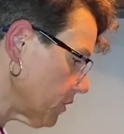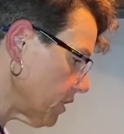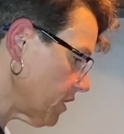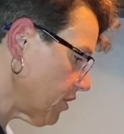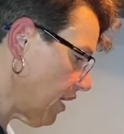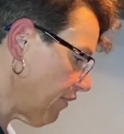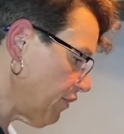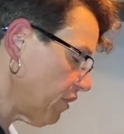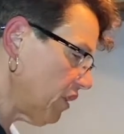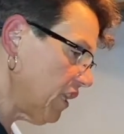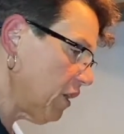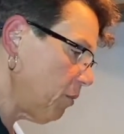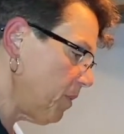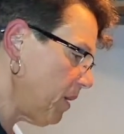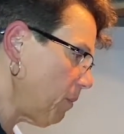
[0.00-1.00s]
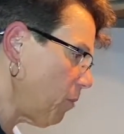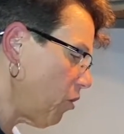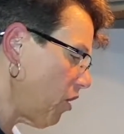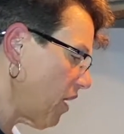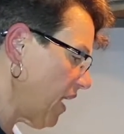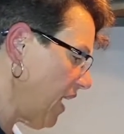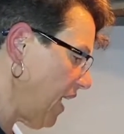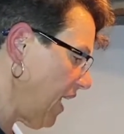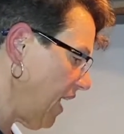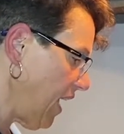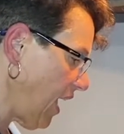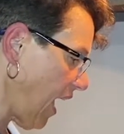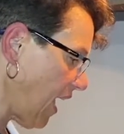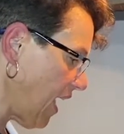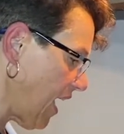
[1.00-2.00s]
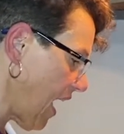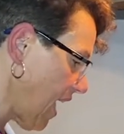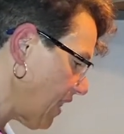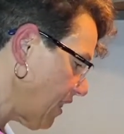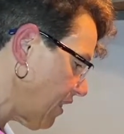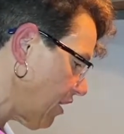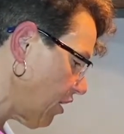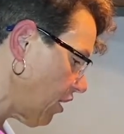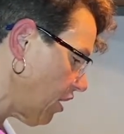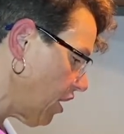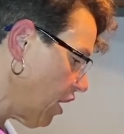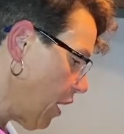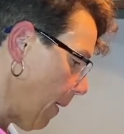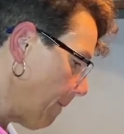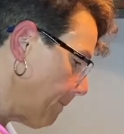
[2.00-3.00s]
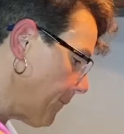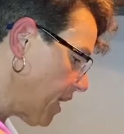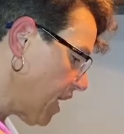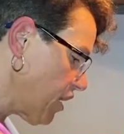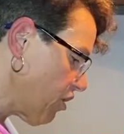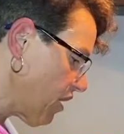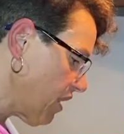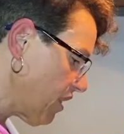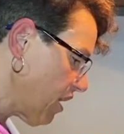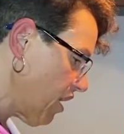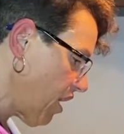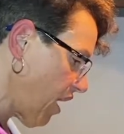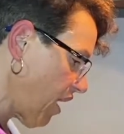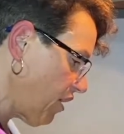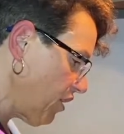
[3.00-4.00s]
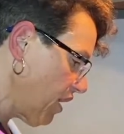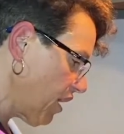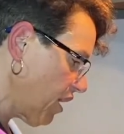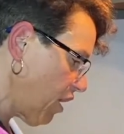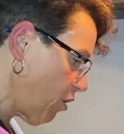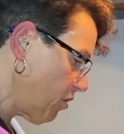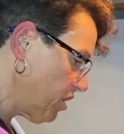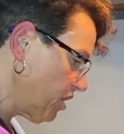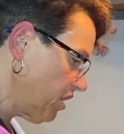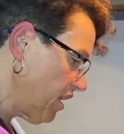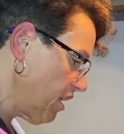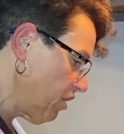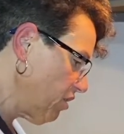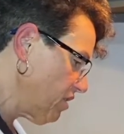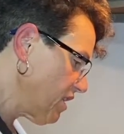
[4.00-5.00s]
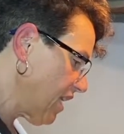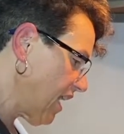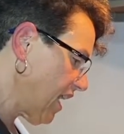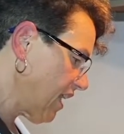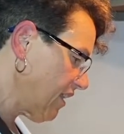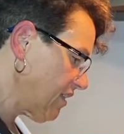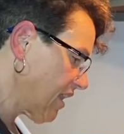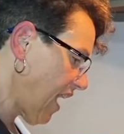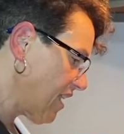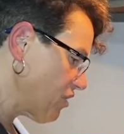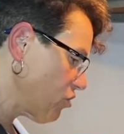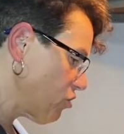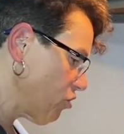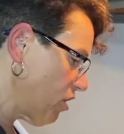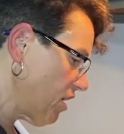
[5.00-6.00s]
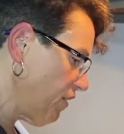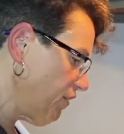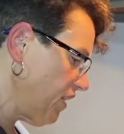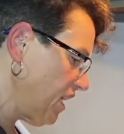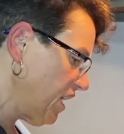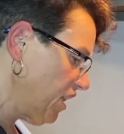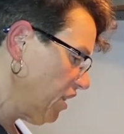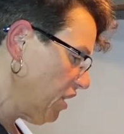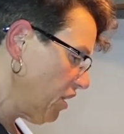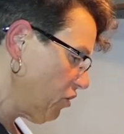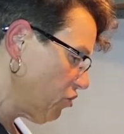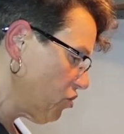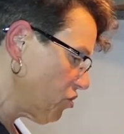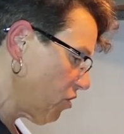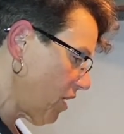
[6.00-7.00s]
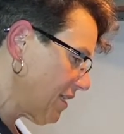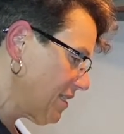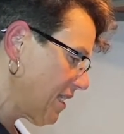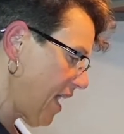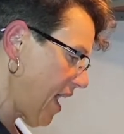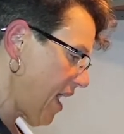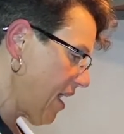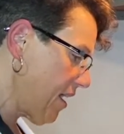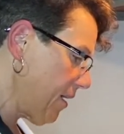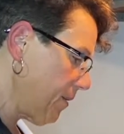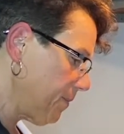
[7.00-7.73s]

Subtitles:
Give it a little bit more heat and get the butter and the garlic going a little to get that sort of in a little saute.